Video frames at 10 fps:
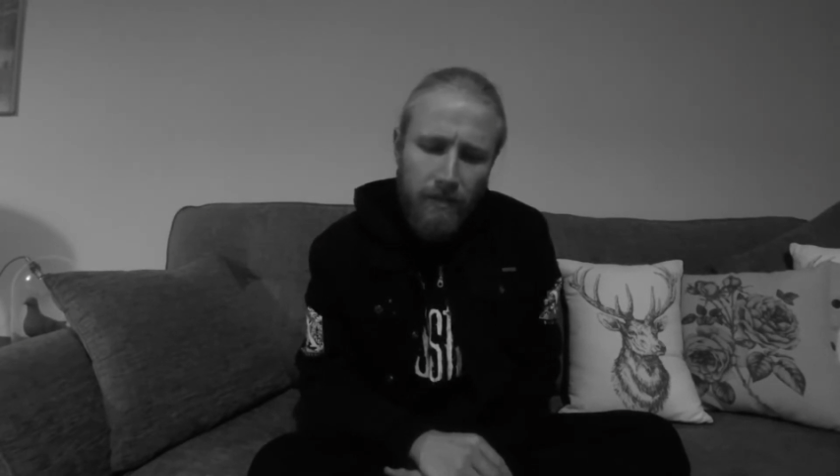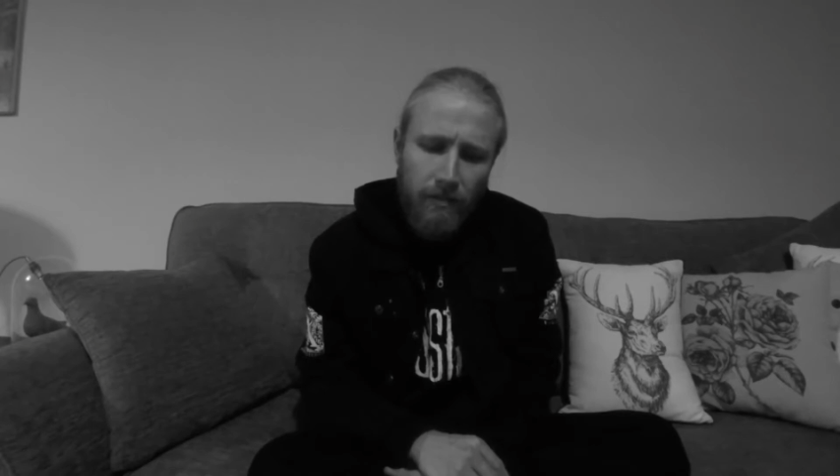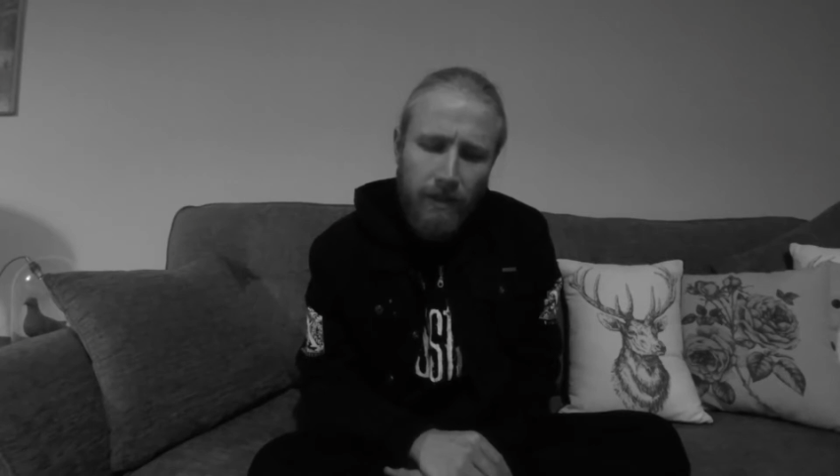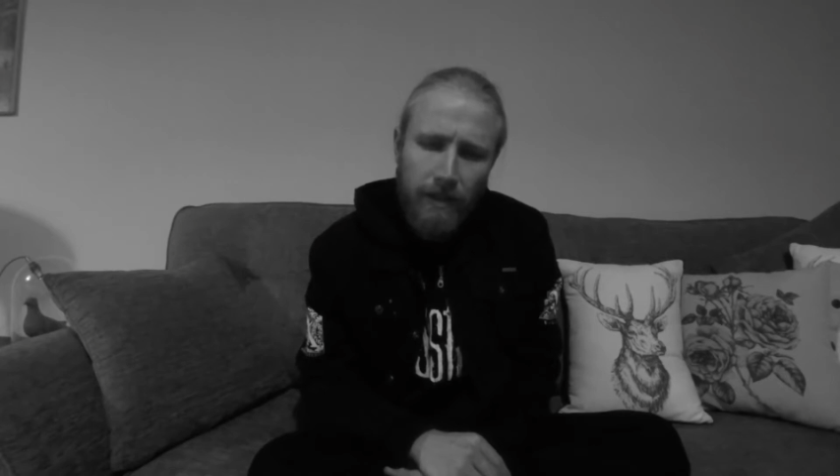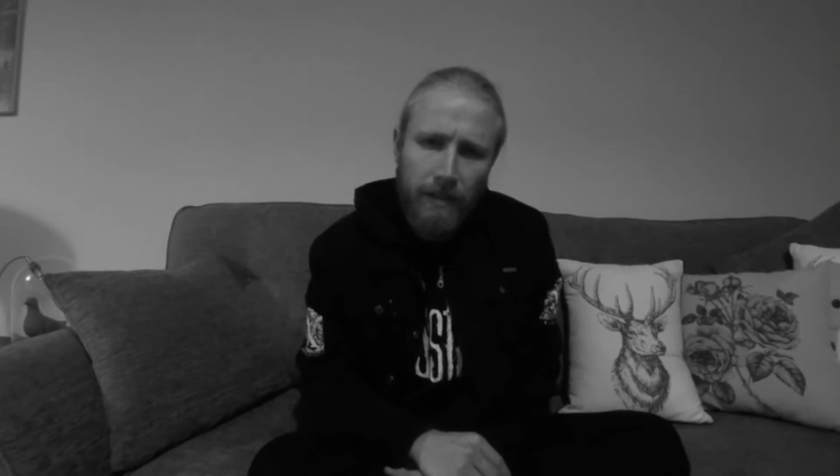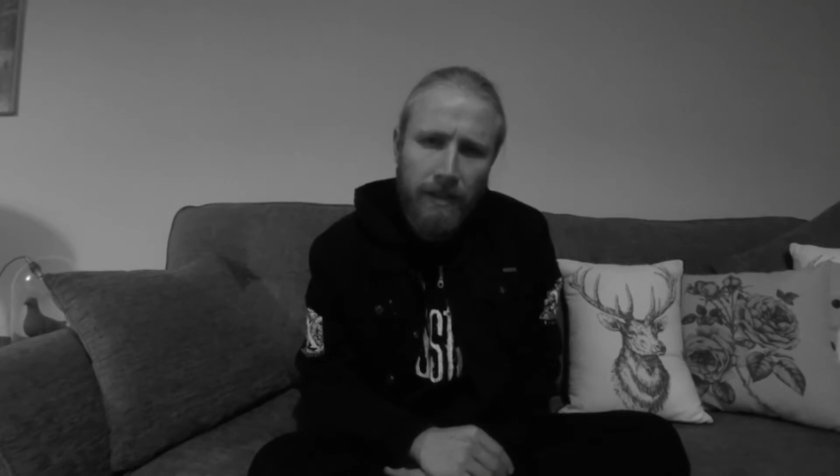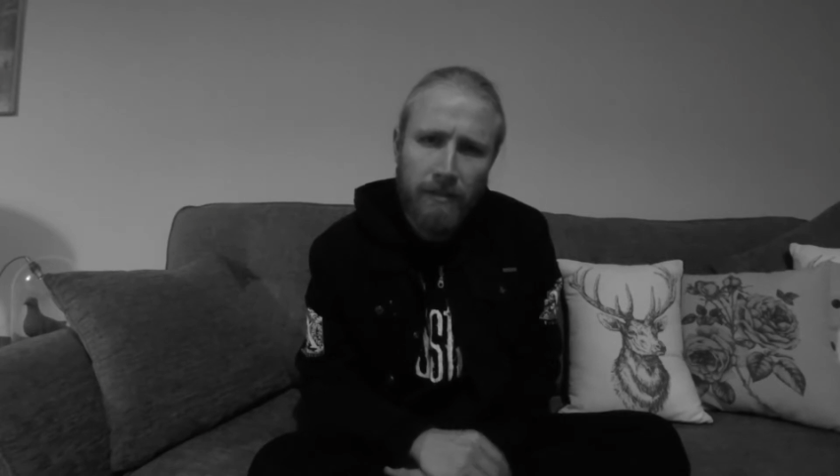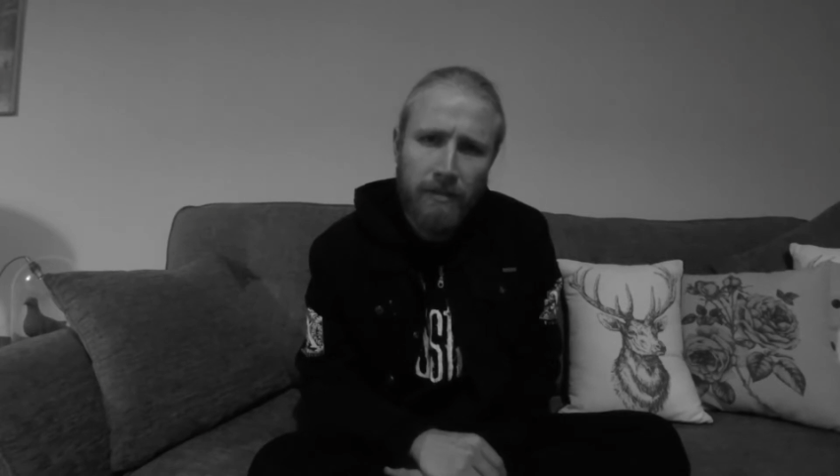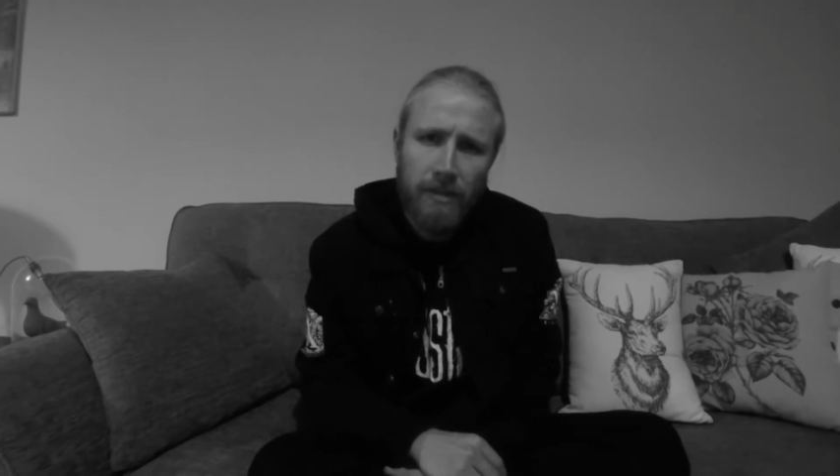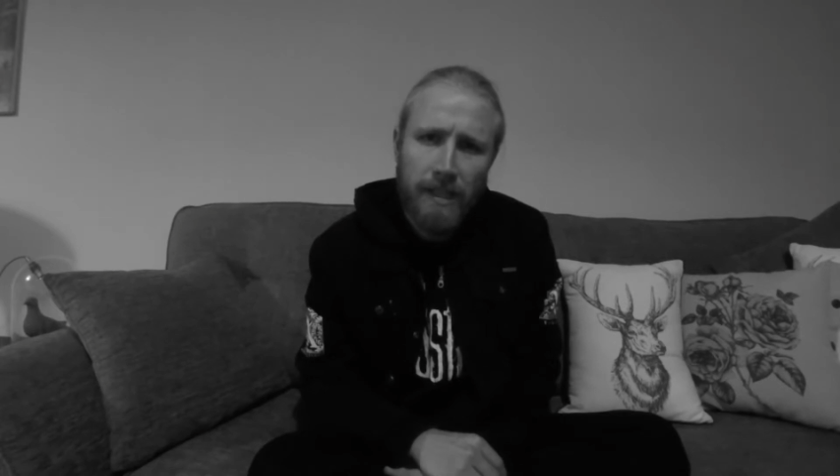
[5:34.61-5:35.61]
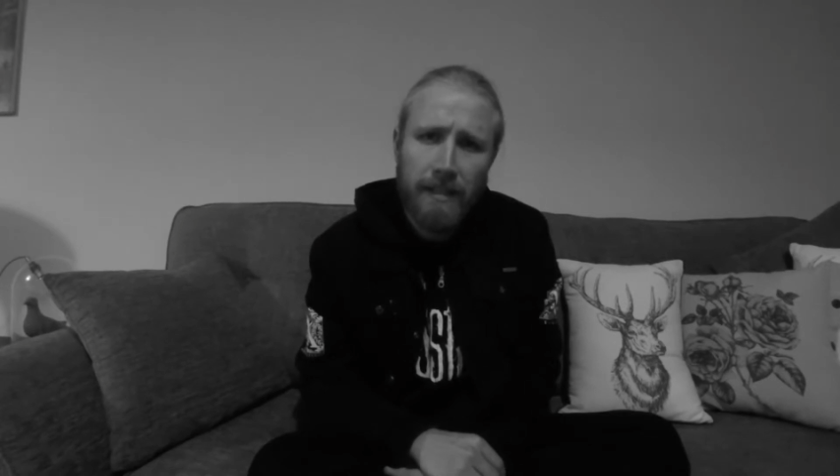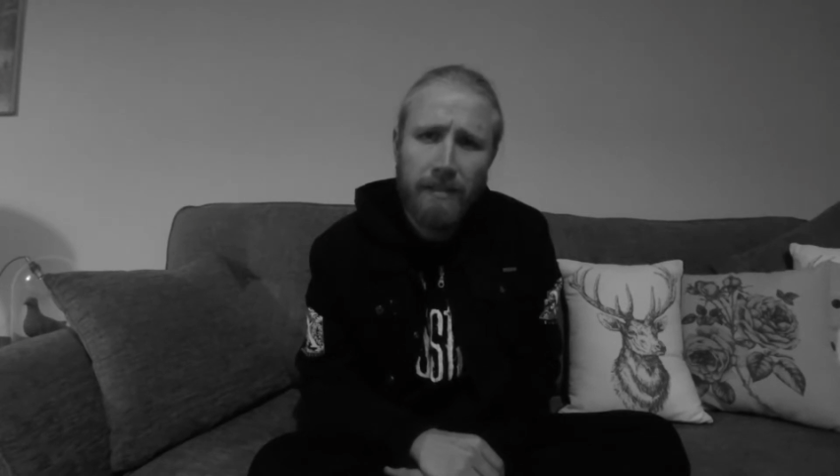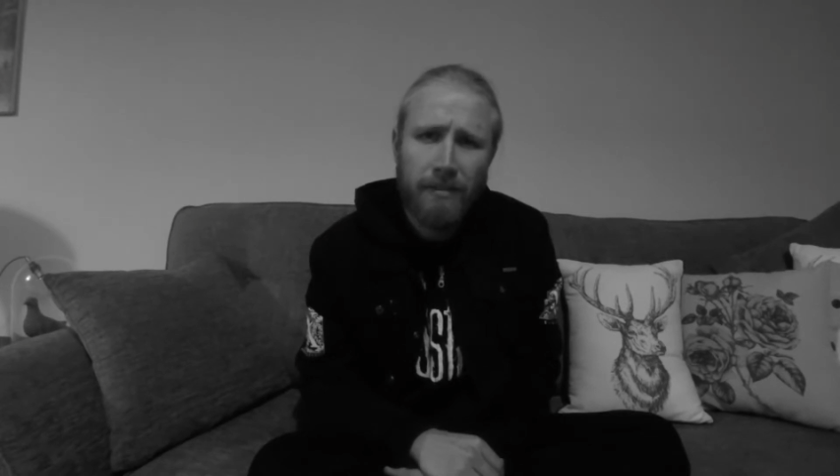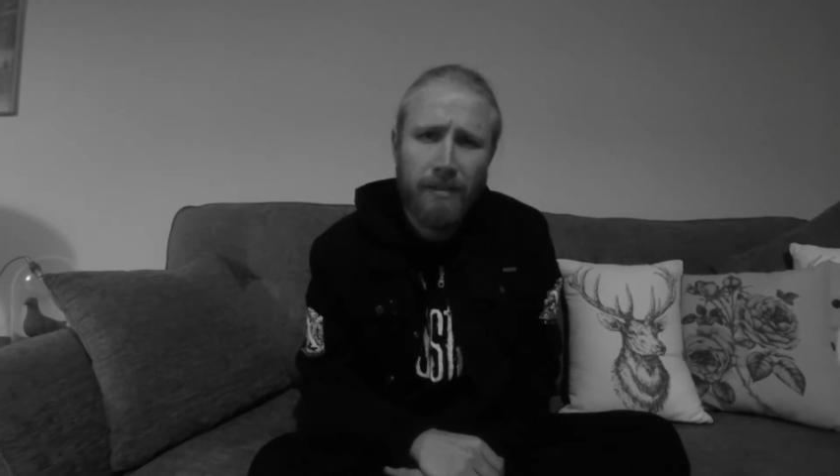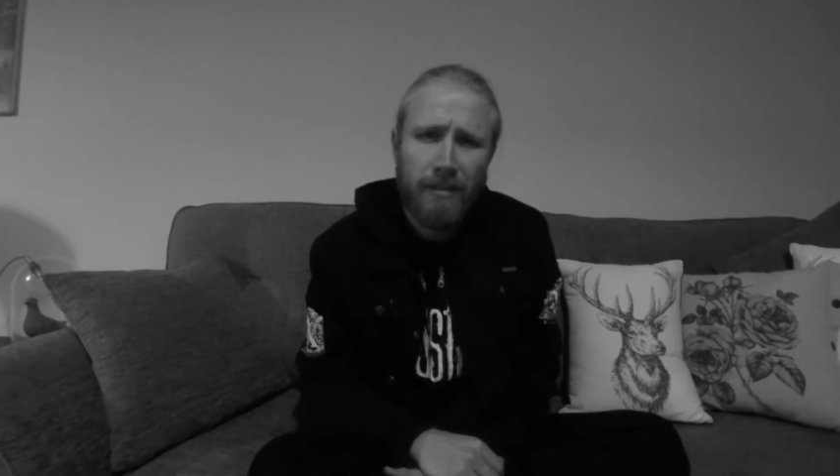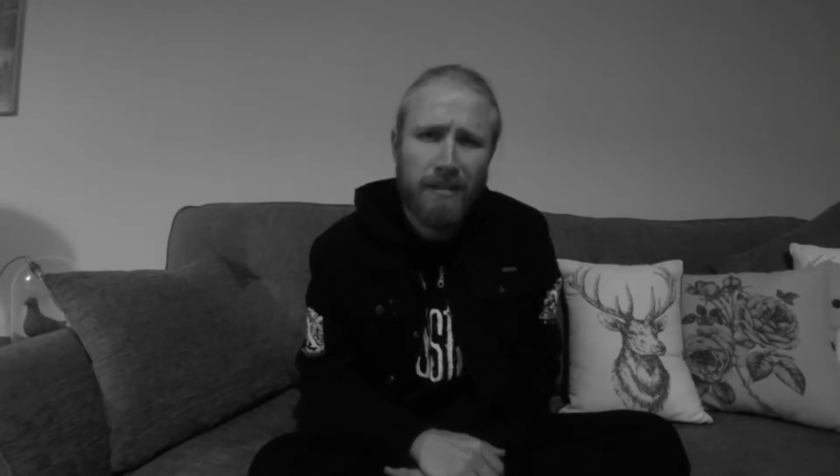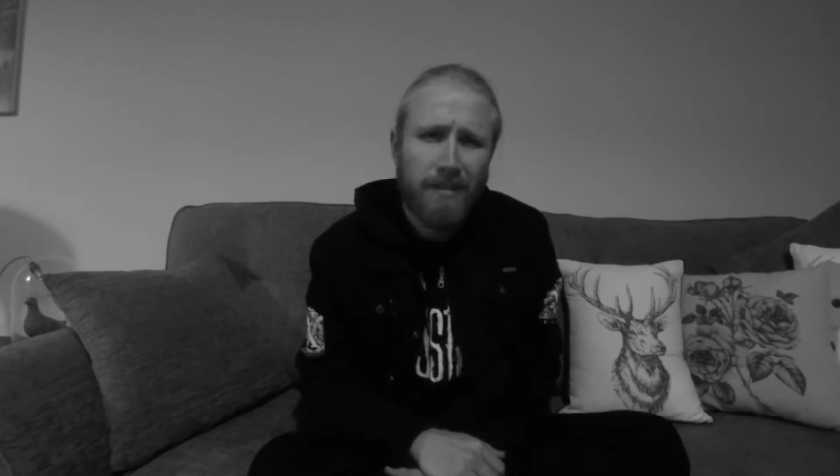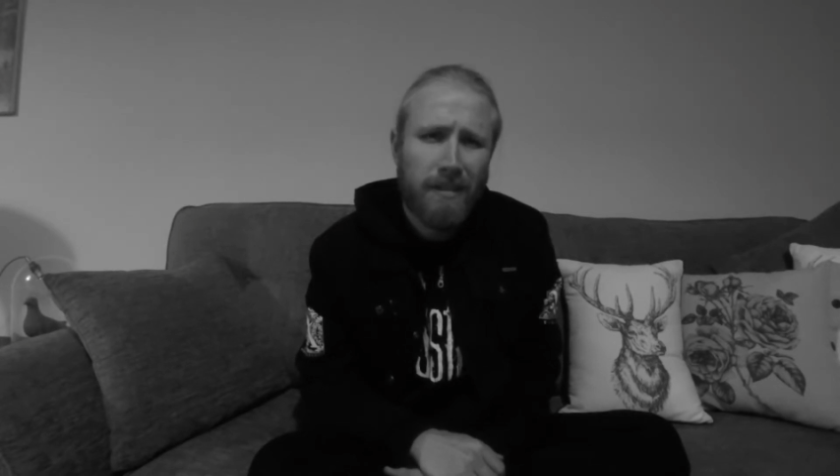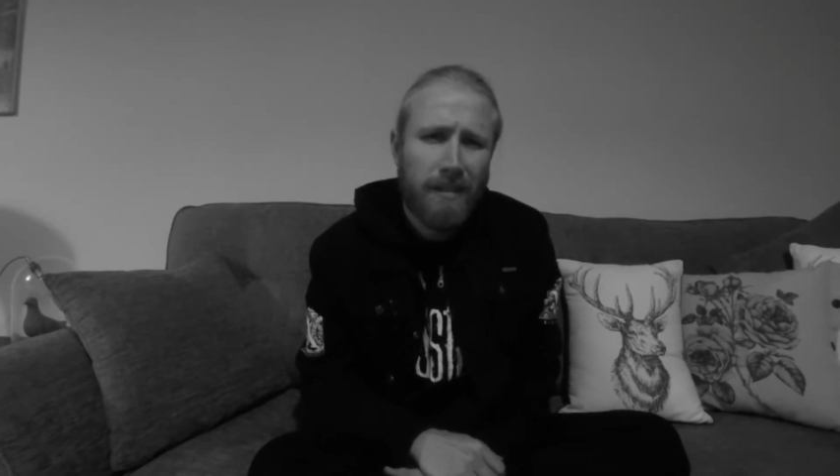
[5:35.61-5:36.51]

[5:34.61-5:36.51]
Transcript: drinking or taking drugs,